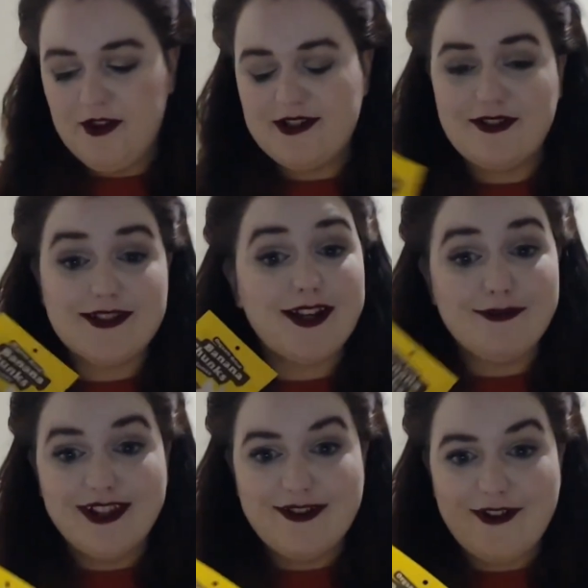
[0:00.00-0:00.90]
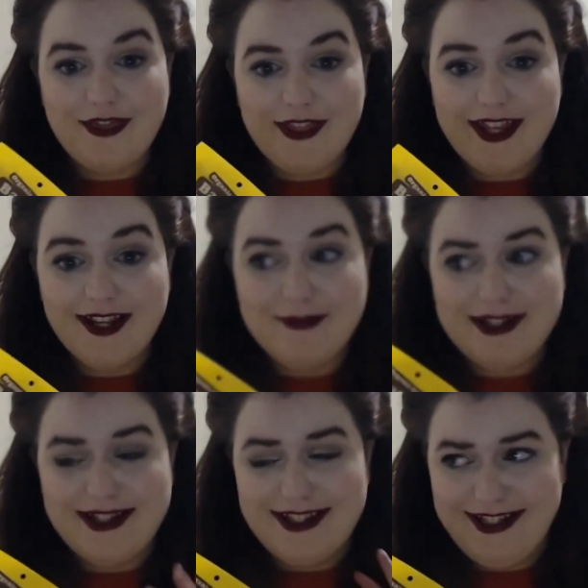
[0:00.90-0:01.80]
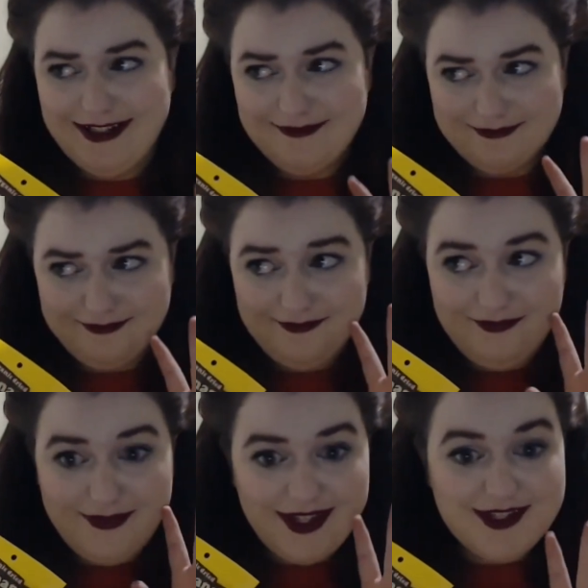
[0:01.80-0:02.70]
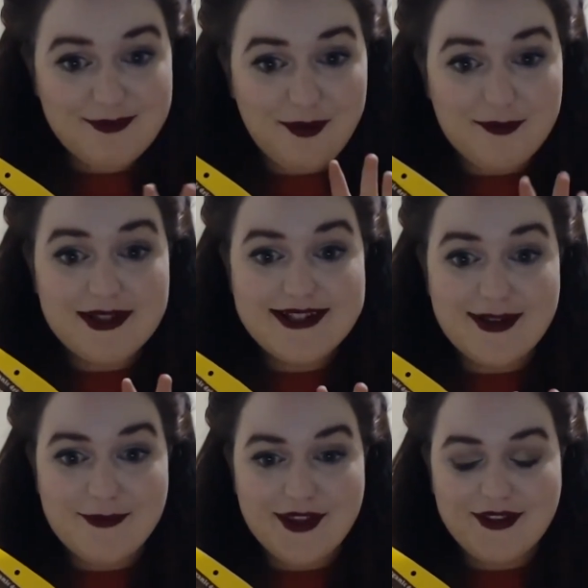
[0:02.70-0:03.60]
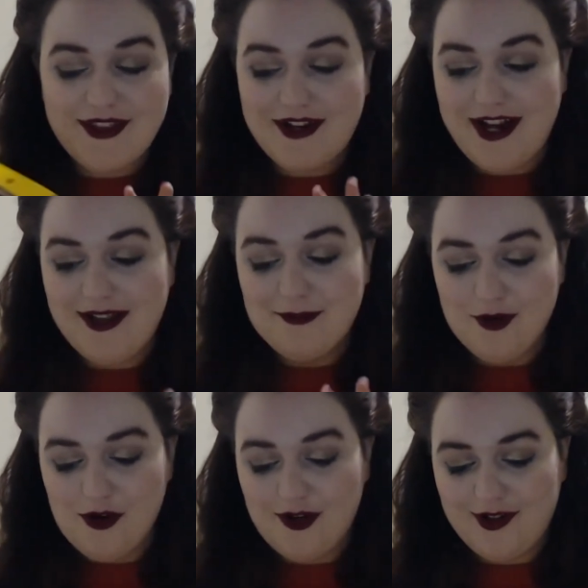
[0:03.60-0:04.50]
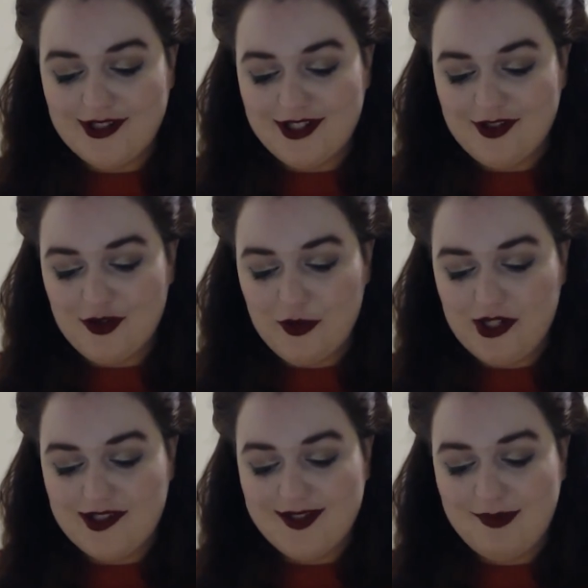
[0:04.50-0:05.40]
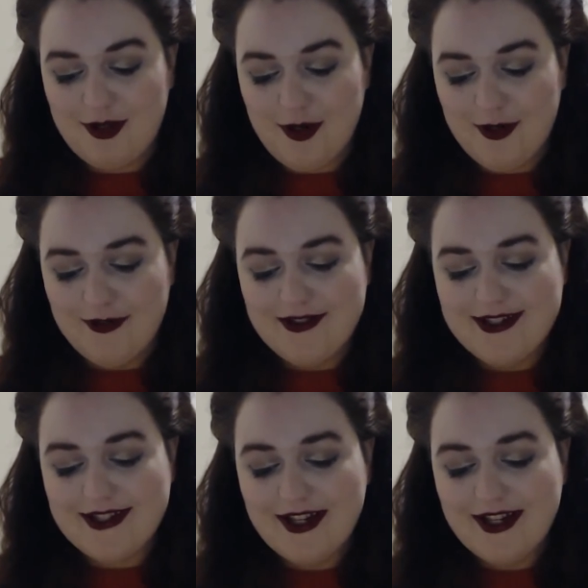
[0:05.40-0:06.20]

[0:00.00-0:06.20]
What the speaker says: This looks like a really fun thing, but again, is probably something that I am not going to enjoy just because